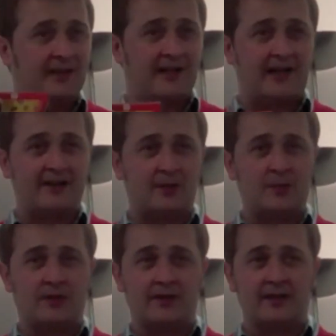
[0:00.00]
and you
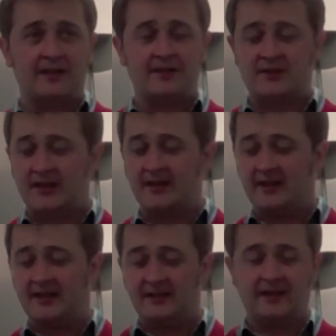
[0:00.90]
put the
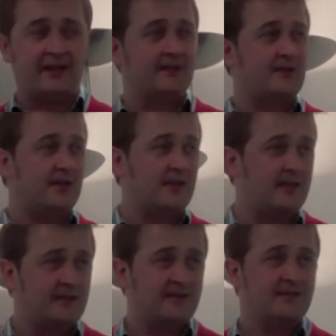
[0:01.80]
CD into the
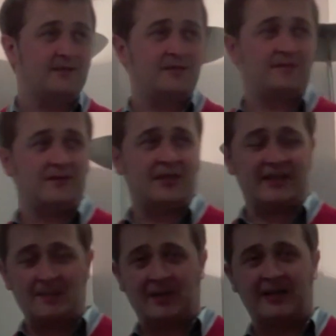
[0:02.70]

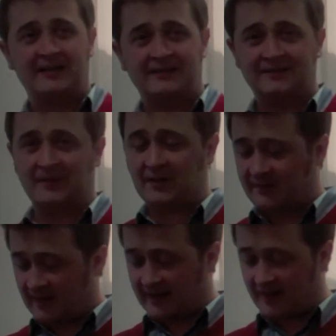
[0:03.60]
CD player, which if
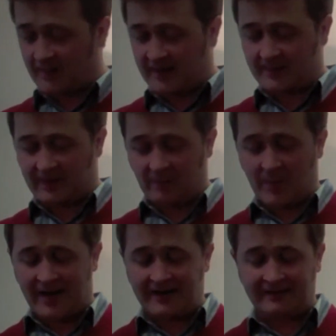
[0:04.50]
you're like me is a bit of a
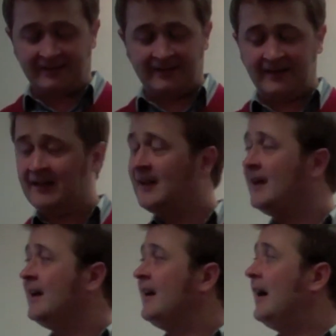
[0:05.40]
pain.
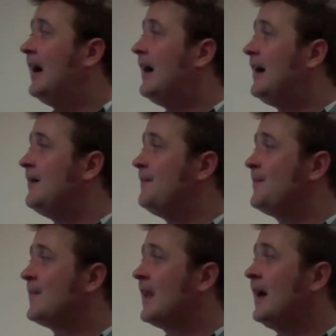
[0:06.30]

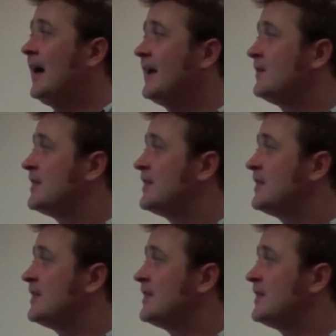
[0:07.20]
And it